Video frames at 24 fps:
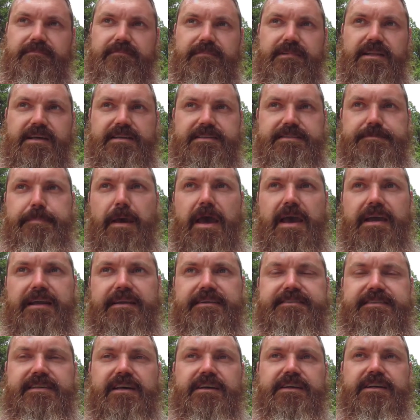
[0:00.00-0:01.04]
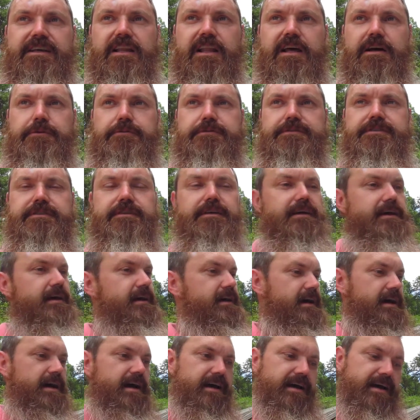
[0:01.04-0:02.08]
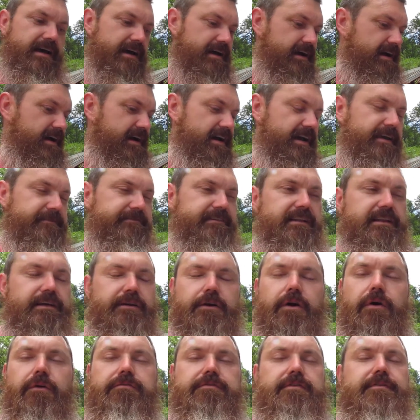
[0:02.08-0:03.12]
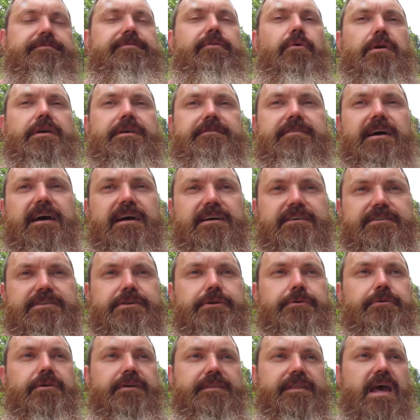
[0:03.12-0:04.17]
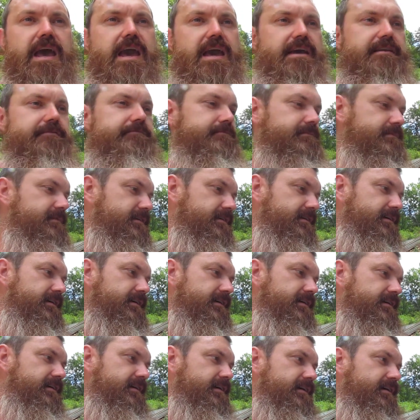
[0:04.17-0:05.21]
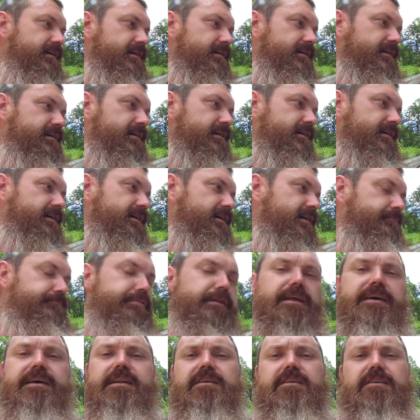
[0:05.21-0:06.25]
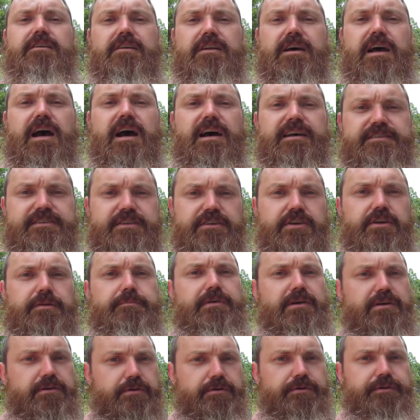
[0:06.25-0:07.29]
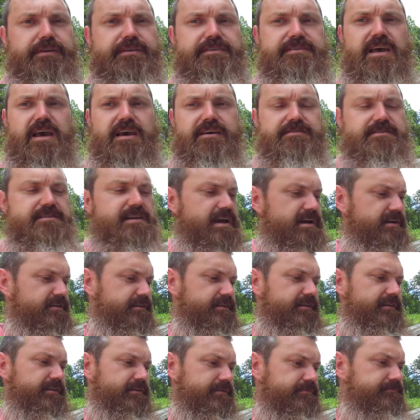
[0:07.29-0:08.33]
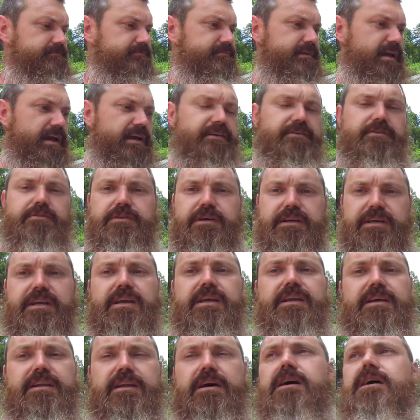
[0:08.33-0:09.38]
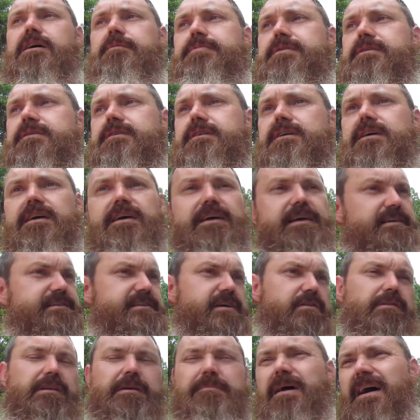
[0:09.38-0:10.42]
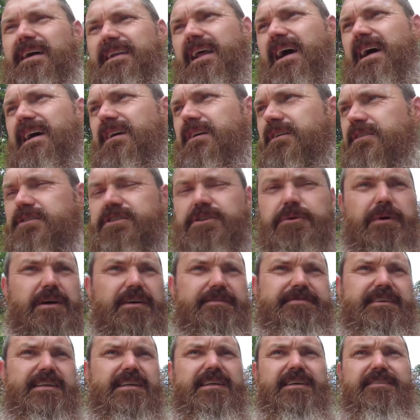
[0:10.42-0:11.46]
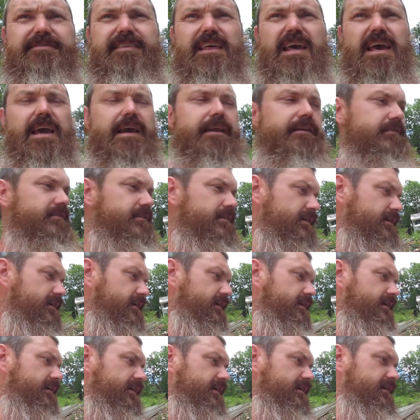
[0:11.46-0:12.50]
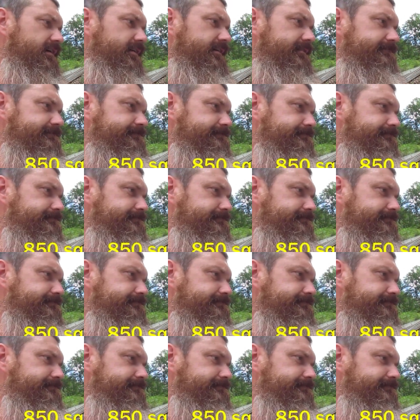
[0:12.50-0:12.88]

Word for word: dense pack cellulose, I'll have a little over 40 value on that. I'm planning on an ice cube to cool this house down and a candle to heat it up. It's only about 900 square feet, if that. Uh,